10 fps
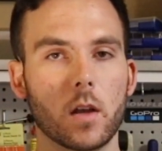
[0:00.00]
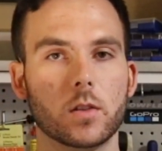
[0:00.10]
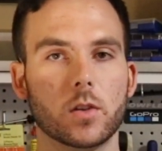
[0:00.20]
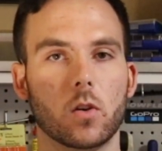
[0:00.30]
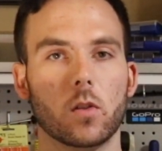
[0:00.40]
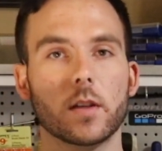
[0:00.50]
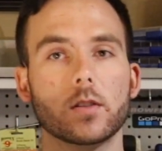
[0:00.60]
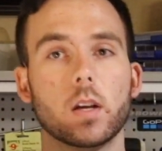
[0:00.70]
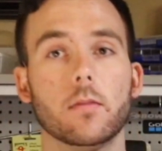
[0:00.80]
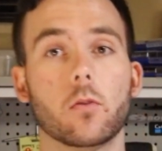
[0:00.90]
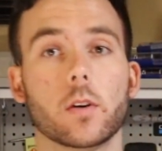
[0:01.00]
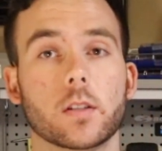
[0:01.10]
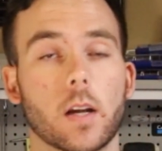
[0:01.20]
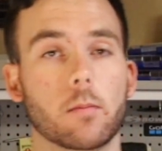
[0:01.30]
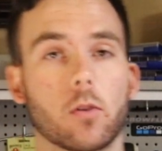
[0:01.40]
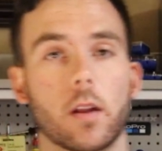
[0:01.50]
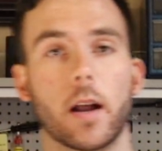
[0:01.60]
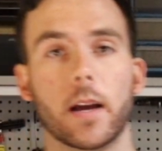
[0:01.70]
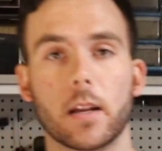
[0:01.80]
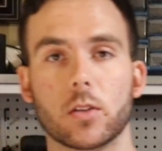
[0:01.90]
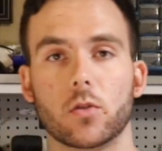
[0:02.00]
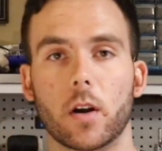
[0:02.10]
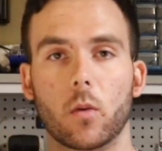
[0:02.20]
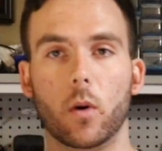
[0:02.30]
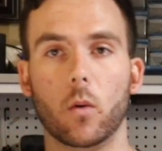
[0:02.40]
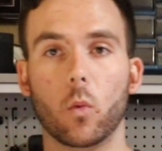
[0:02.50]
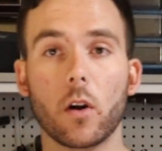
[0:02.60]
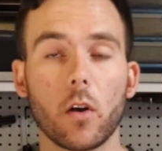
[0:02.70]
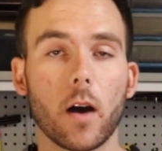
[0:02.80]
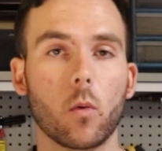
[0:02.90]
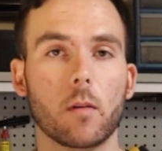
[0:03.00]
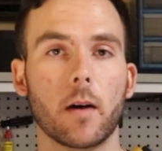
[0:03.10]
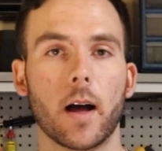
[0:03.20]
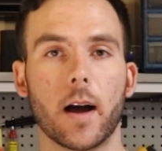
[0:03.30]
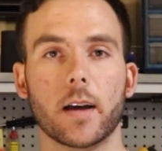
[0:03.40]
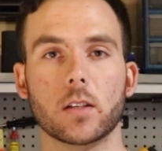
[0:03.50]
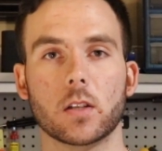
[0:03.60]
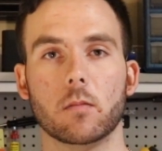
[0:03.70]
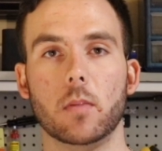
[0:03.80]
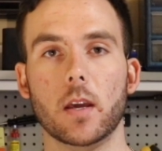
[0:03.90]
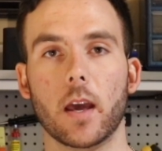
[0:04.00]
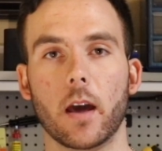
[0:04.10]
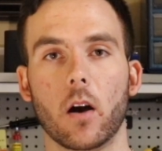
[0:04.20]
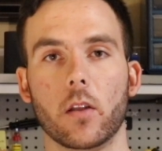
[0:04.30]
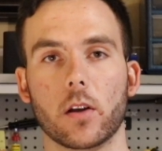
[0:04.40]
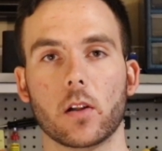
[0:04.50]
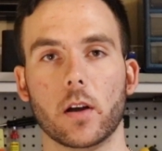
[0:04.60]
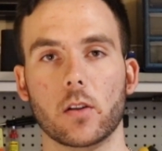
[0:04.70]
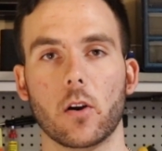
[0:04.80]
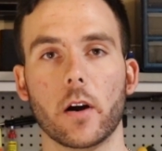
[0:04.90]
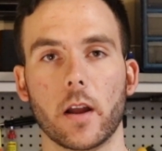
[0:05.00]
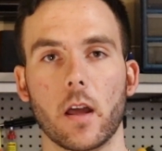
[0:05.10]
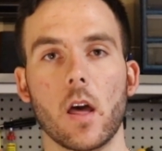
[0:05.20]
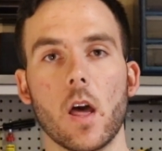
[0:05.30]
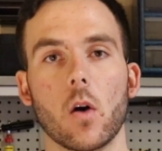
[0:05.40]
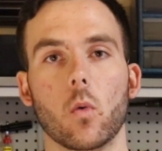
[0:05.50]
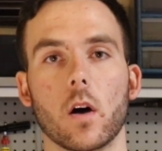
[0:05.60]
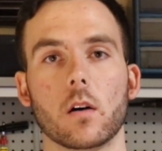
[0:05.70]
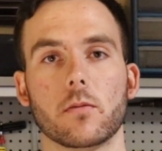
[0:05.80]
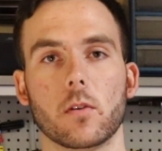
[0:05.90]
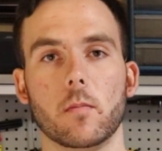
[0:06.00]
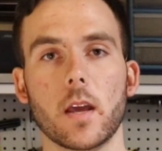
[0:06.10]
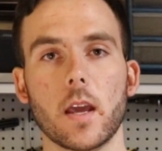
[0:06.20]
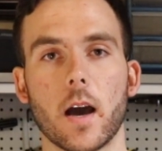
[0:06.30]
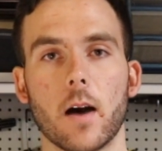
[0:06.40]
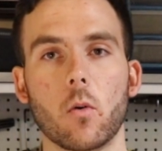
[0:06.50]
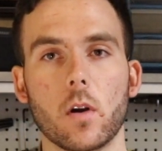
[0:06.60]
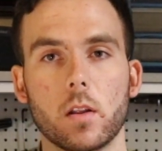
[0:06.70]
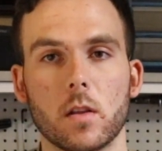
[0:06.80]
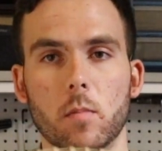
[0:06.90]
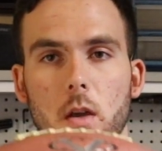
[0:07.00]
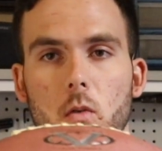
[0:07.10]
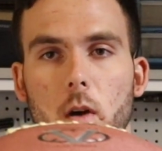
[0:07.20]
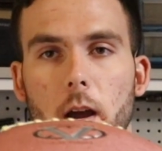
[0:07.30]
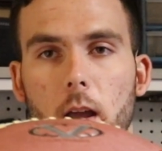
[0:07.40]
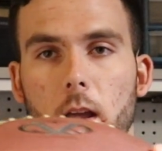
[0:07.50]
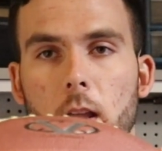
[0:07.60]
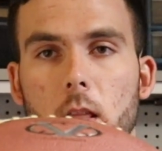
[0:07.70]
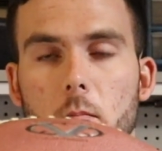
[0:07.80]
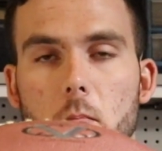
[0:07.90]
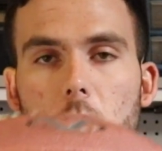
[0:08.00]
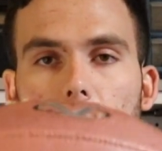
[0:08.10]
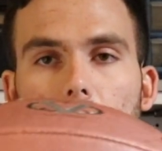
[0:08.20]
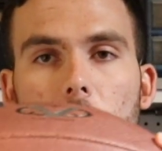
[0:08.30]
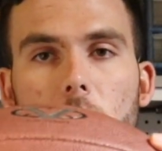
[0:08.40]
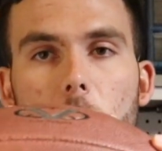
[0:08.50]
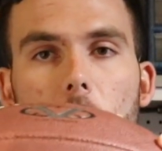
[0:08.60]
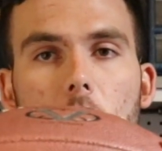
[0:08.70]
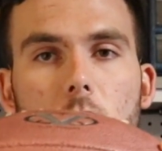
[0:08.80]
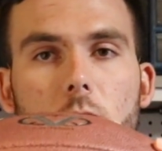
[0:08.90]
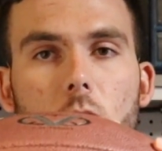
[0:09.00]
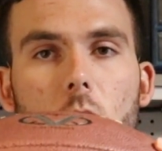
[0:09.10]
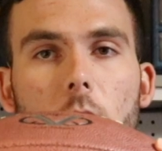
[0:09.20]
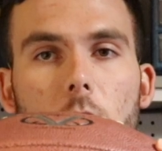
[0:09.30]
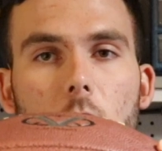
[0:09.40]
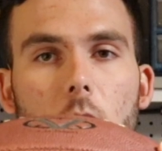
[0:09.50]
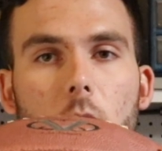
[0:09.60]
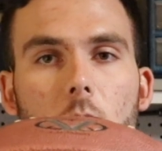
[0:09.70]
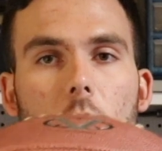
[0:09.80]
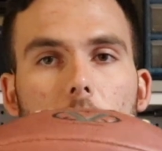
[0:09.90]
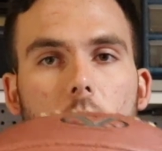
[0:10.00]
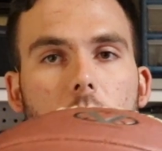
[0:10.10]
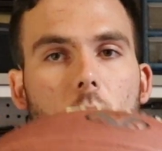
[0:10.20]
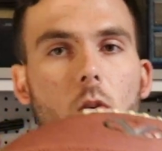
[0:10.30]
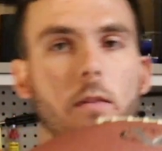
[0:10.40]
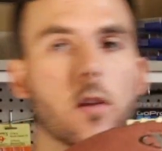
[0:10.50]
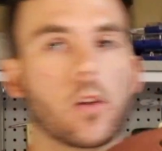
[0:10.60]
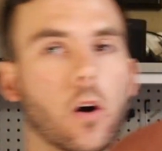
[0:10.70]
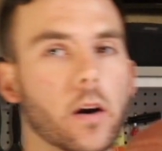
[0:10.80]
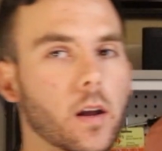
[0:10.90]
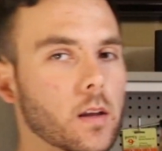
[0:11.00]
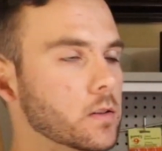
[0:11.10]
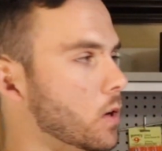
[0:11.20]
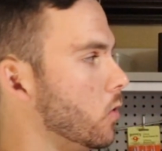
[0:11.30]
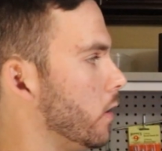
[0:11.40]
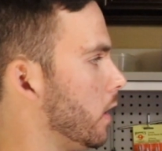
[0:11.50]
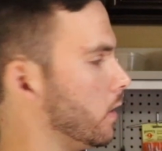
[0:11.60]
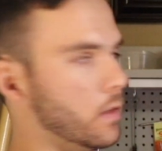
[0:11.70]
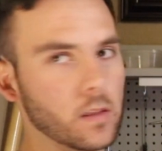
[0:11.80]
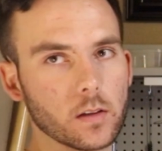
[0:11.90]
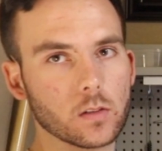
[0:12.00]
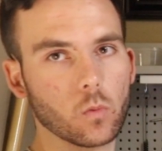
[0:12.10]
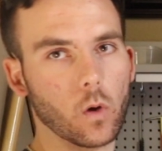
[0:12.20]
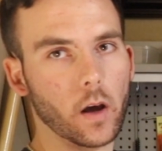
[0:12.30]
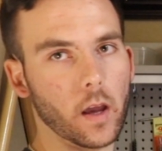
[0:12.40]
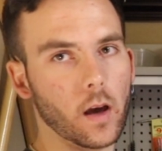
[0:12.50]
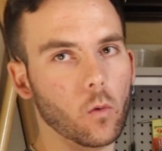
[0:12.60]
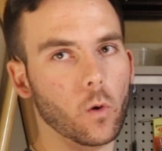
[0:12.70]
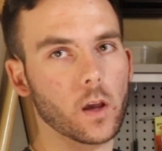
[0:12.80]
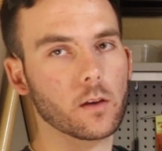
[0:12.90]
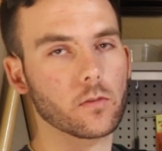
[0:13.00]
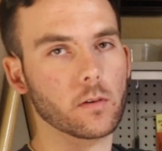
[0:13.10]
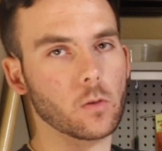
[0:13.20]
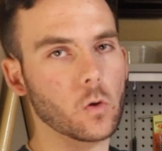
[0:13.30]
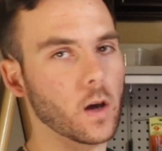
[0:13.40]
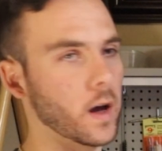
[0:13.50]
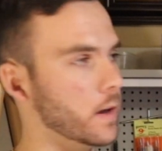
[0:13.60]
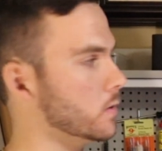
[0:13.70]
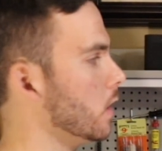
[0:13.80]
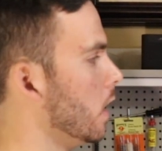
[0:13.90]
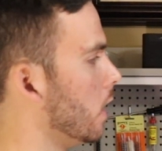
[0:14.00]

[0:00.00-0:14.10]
So let's say, for example, that I get a straightaway. Where do I want my eyes to be at on the clay target? Well, for me, I want it to be right in the middle of the ball, so right here. So if the target is going this way, away from you guys,